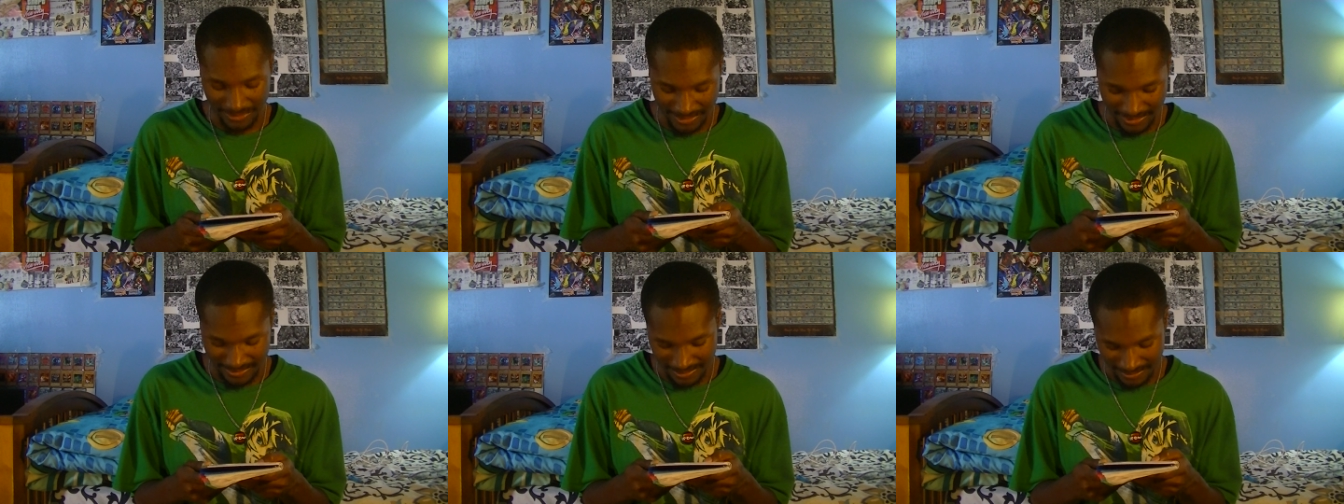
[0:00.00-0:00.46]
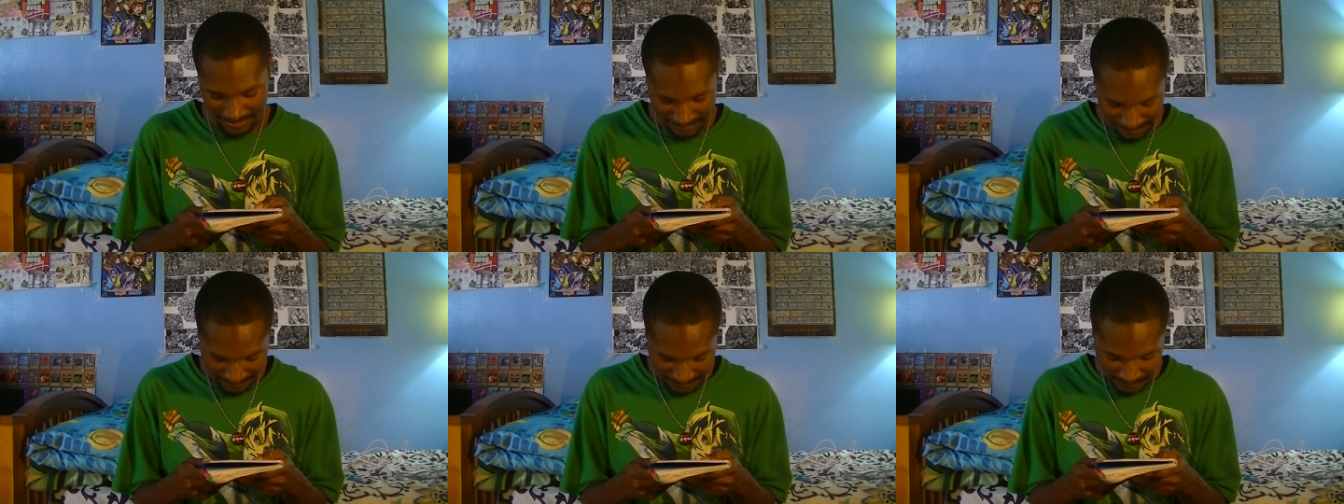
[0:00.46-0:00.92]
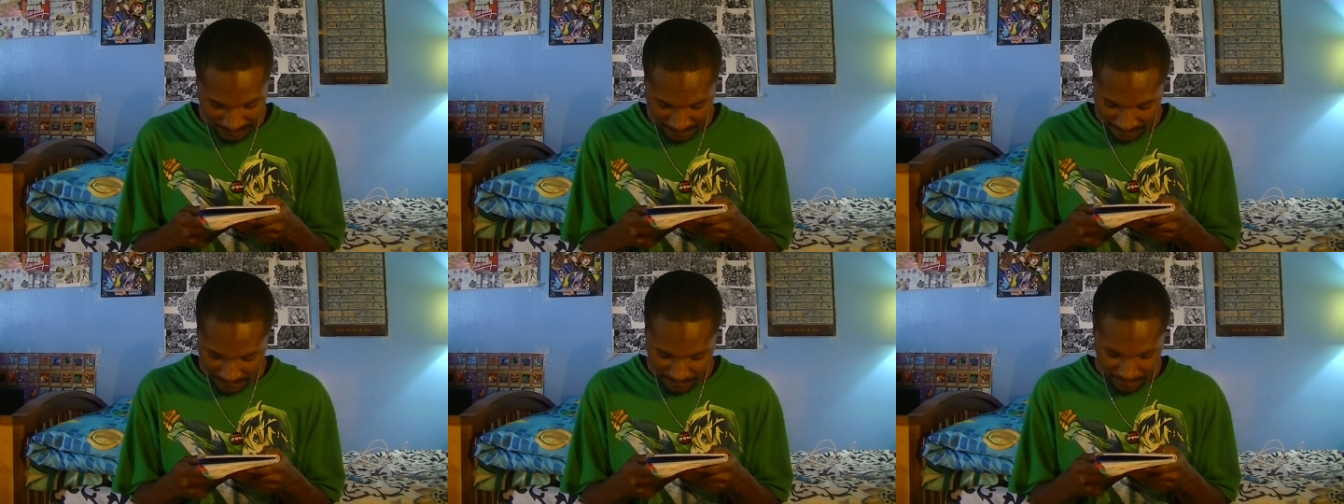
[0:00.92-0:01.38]
ground up.
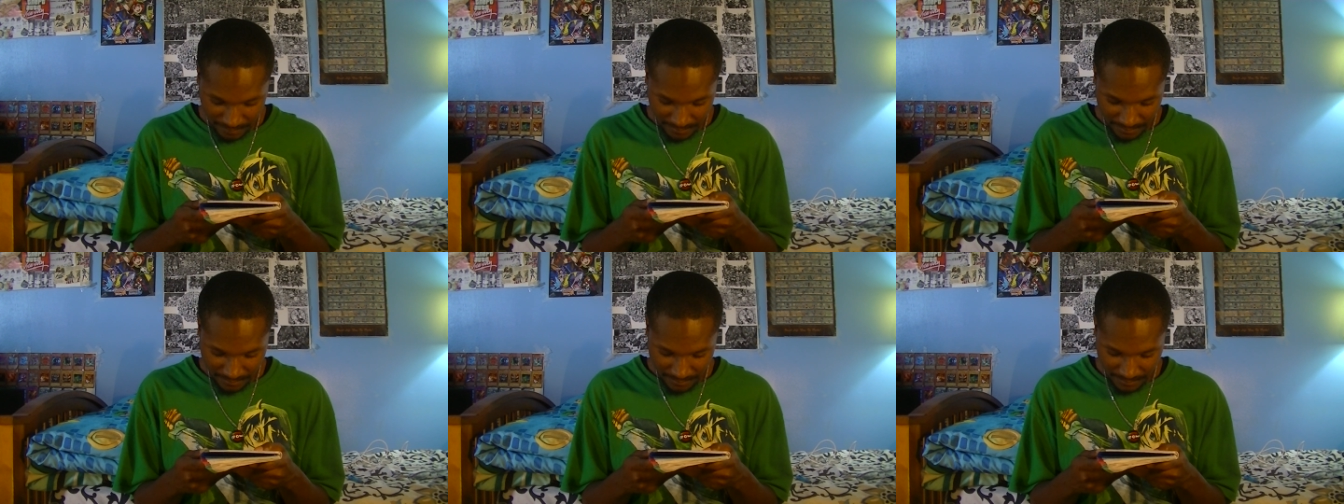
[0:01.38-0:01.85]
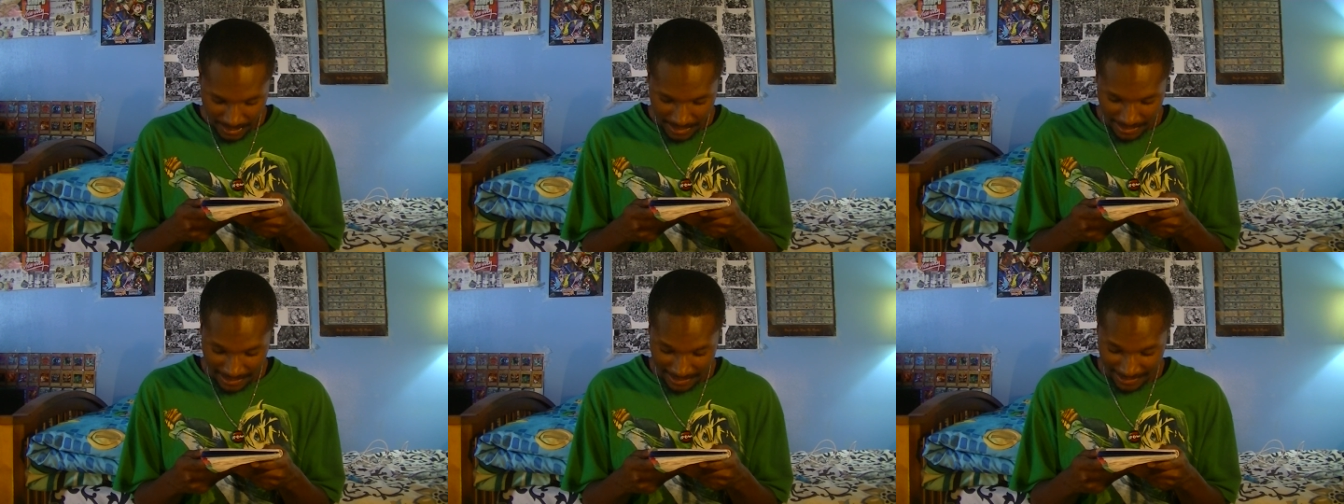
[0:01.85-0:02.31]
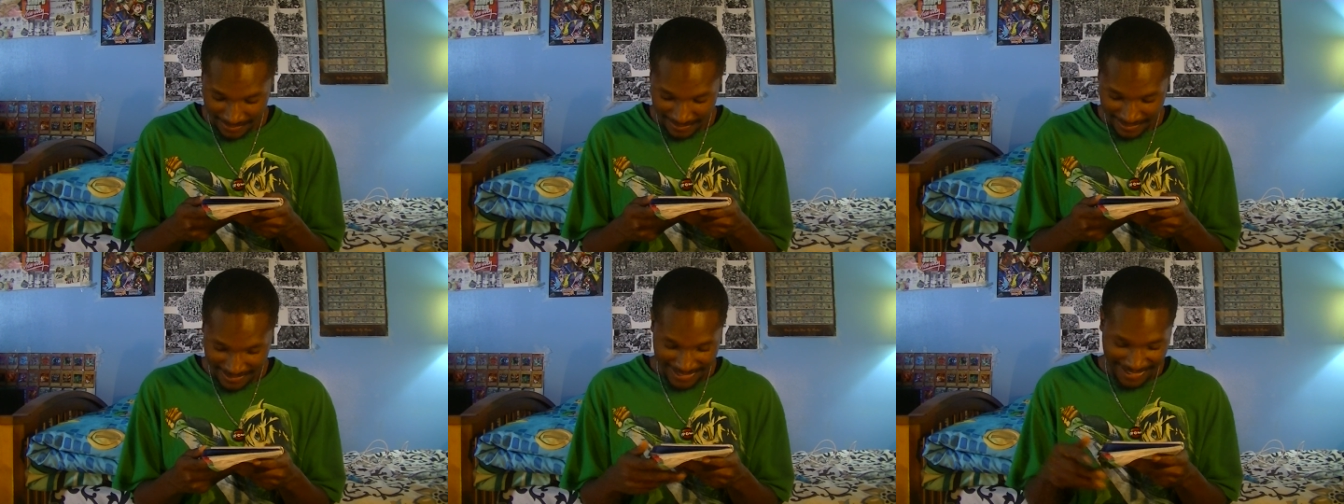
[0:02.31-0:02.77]
And then
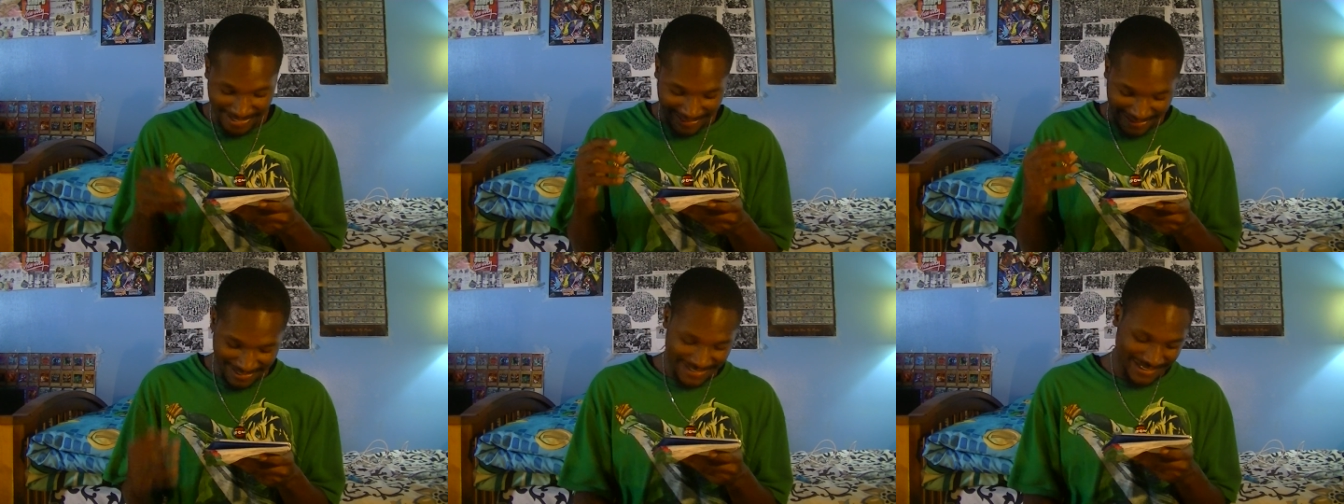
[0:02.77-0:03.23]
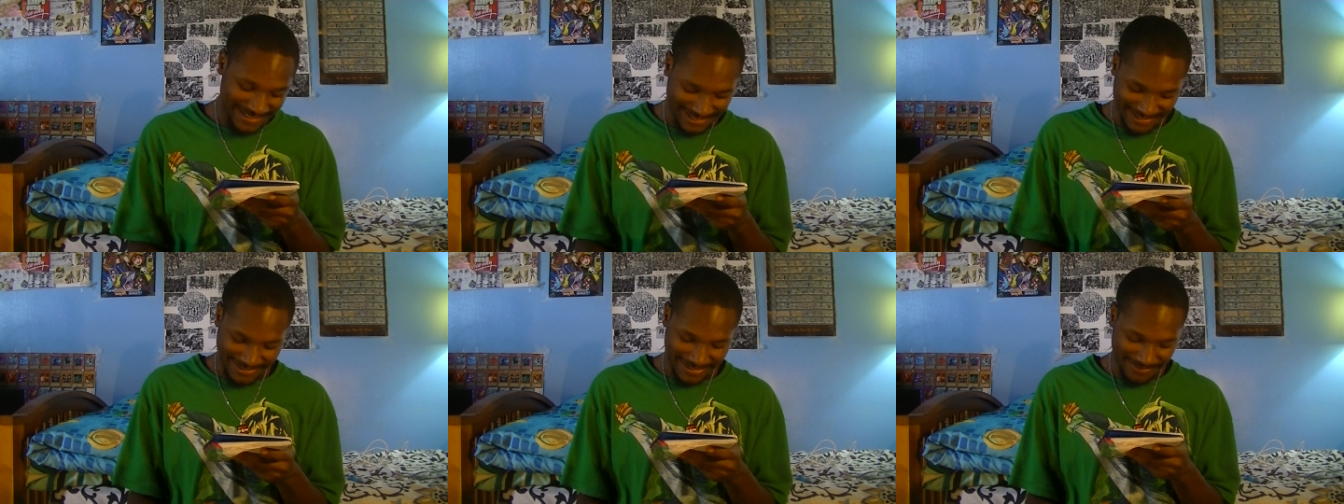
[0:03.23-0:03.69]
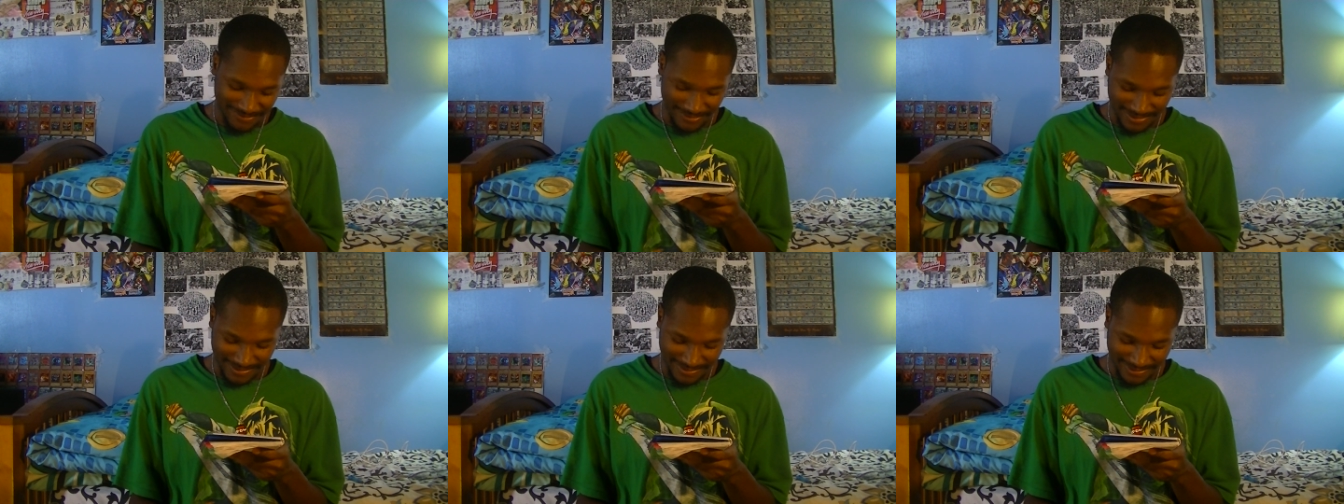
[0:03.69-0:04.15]
this is a tough
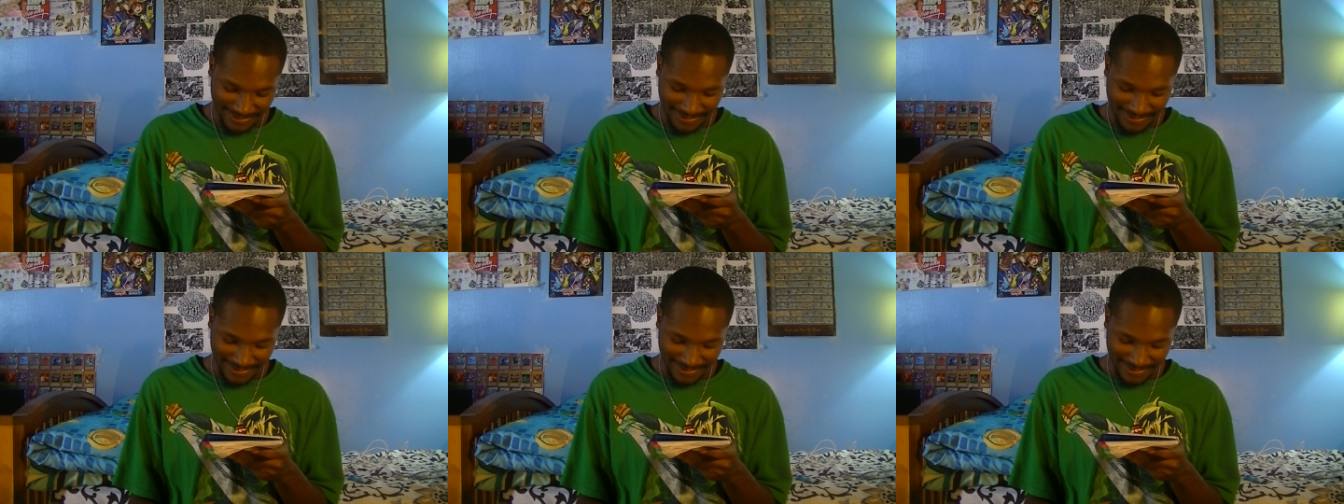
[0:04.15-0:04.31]
one.